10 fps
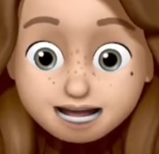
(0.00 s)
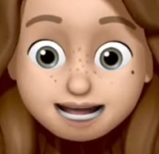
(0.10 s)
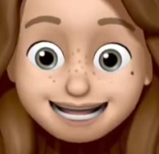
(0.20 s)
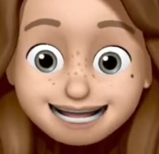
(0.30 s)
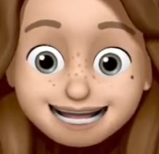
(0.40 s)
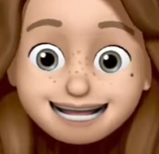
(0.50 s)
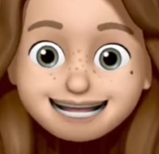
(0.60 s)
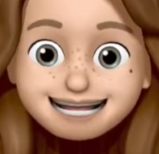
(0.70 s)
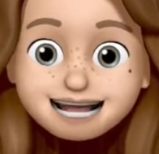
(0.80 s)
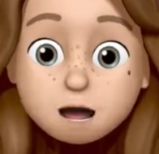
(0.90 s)
Jesus
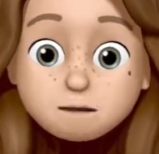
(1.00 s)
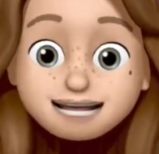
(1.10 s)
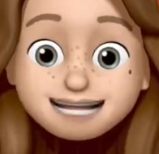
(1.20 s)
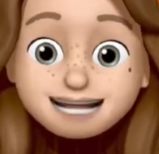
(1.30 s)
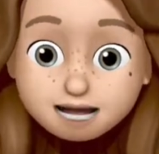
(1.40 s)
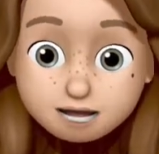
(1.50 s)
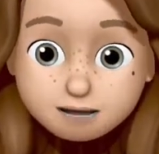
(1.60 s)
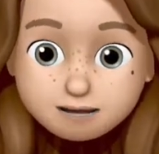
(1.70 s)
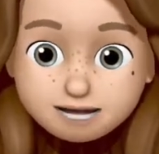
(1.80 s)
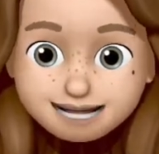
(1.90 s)
is coming
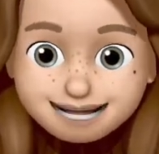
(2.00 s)
soon.